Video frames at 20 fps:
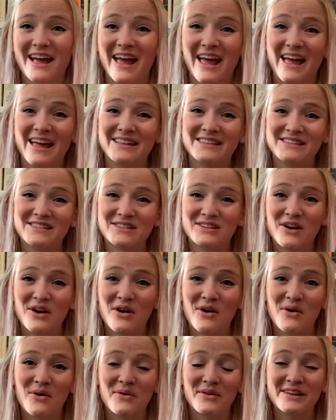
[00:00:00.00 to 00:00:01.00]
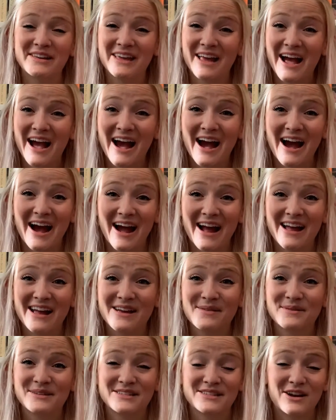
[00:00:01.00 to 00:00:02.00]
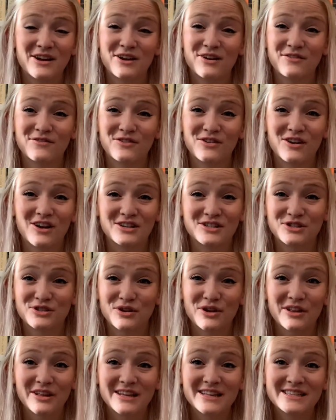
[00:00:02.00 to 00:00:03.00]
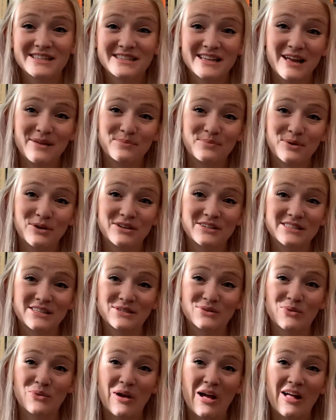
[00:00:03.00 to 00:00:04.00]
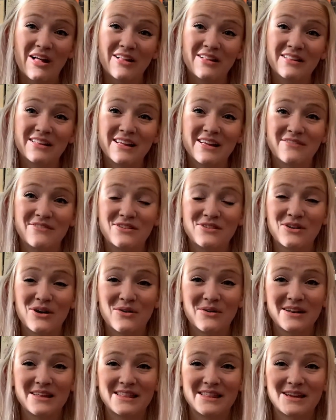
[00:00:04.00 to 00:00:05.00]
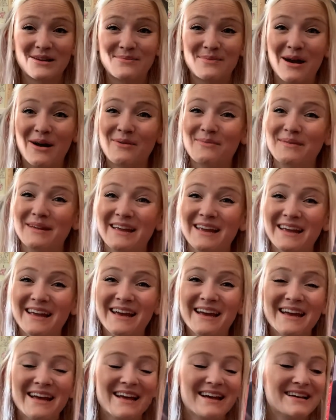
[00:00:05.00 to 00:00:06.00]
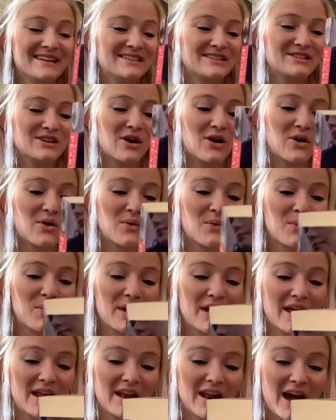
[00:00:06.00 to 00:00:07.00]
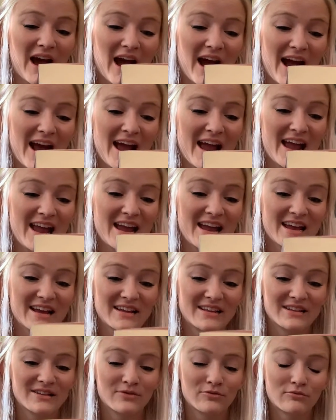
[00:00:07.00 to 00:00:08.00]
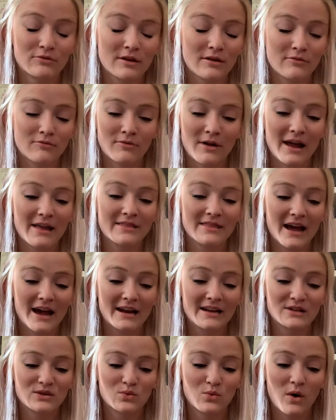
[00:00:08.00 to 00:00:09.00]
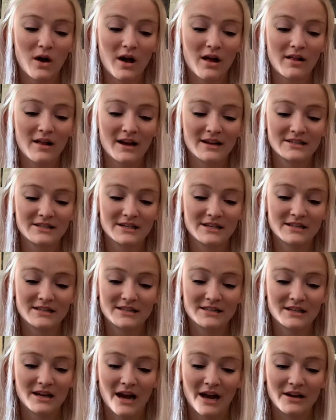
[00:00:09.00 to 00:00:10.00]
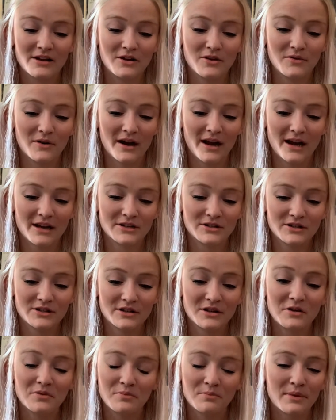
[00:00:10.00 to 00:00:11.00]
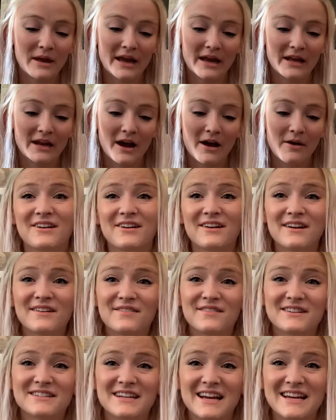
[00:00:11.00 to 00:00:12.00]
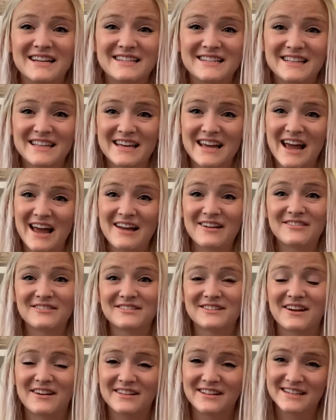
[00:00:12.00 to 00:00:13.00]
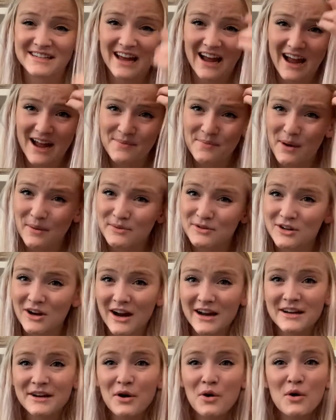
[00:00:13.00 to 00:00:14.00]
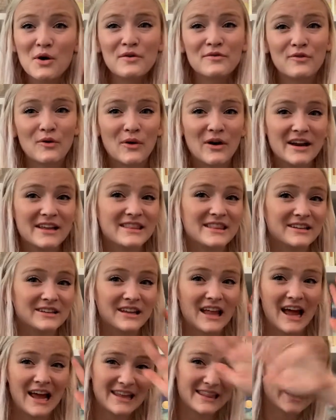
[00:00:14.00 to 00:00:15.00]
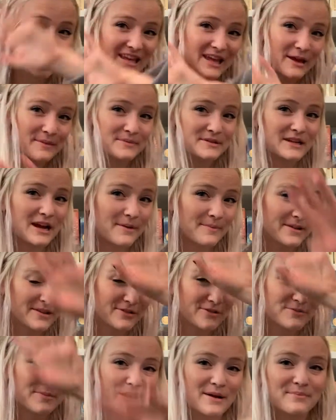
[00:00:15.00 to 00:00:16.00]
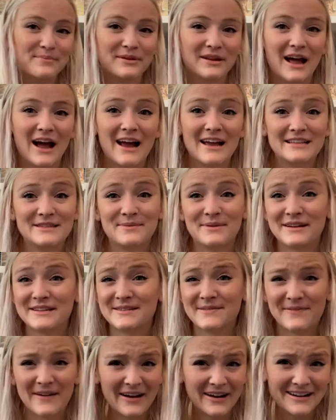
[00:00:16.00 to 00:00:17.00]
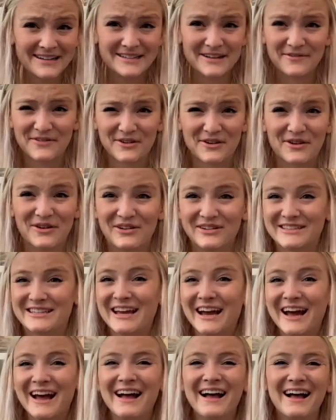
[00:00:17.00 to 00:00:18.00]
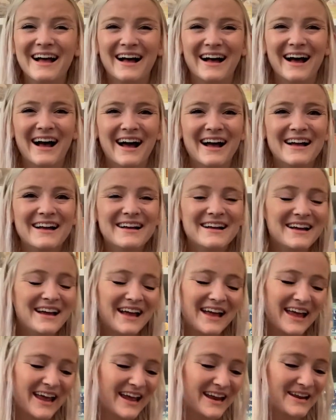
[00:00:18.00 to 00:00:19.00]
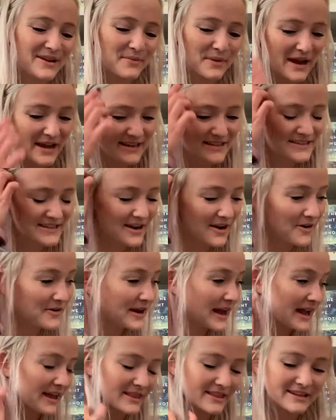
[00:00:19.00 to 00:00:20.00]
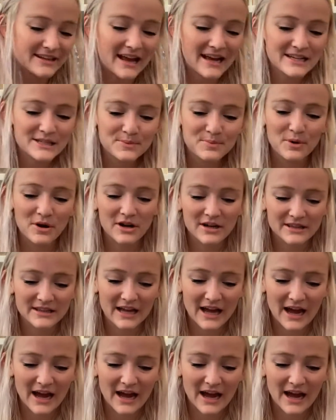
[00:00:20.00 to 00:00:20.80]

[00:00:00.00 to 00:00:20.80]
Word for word: And so, yeah, I am a sucker for Australian set books as well, if you know anything about me. So when I read that as well, I knew I had to pick it Sorry for changing the angles all the time. I'm trying to avoid the light that keeps coming through my blinds, but it's very difficult. Anyways, okay, the next book